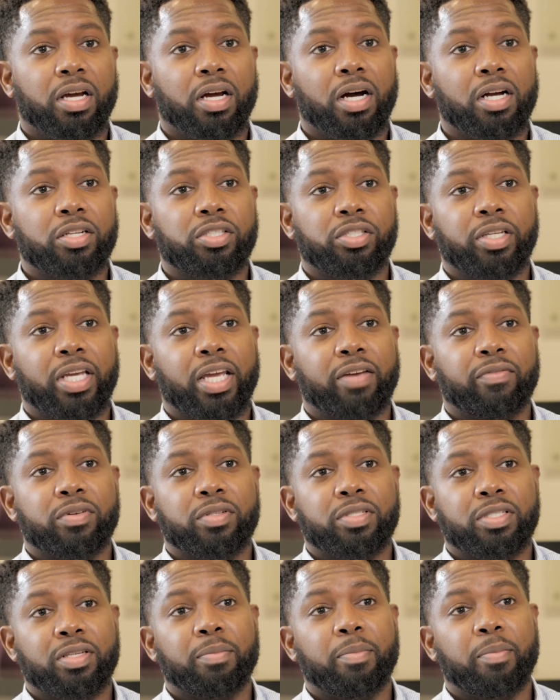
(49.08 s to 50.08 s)
Uh, she gave
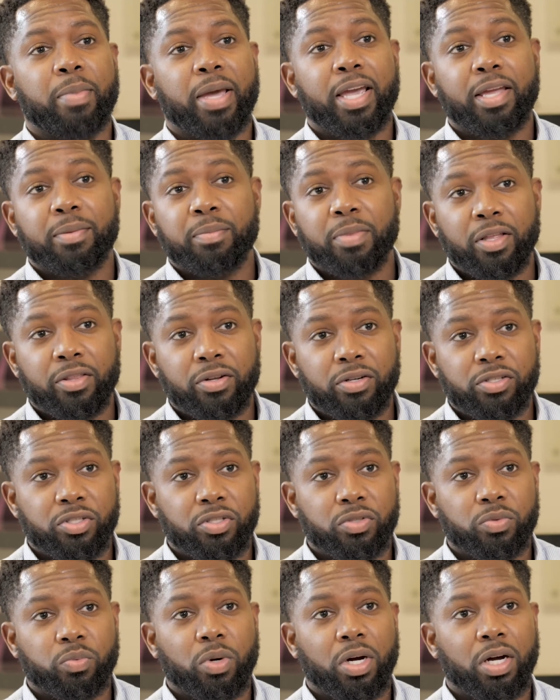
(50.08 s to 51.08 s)
us some maid mothers
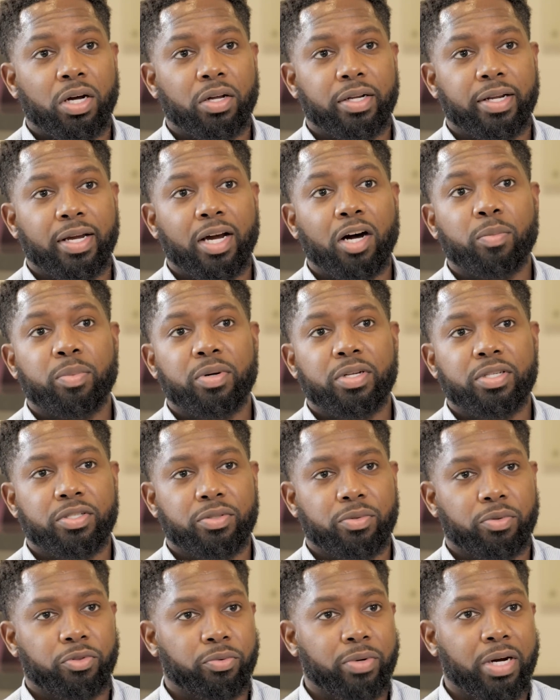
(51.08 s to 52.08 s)
as well to help
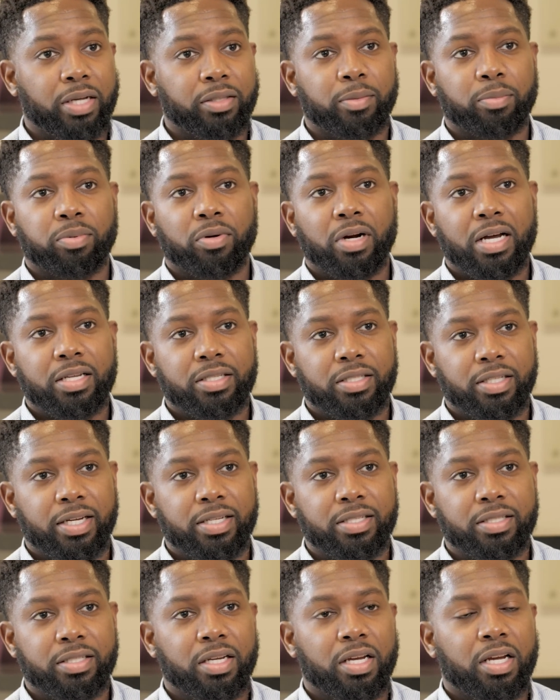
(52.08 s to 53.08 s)
us throughout the
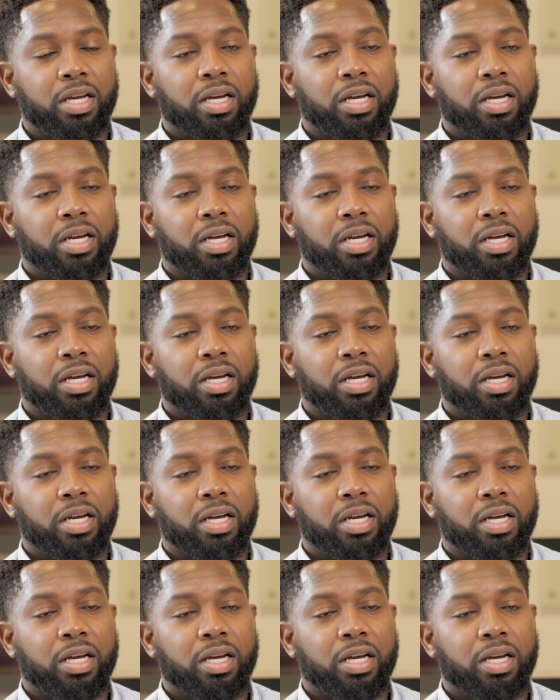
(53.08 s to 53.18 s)
process.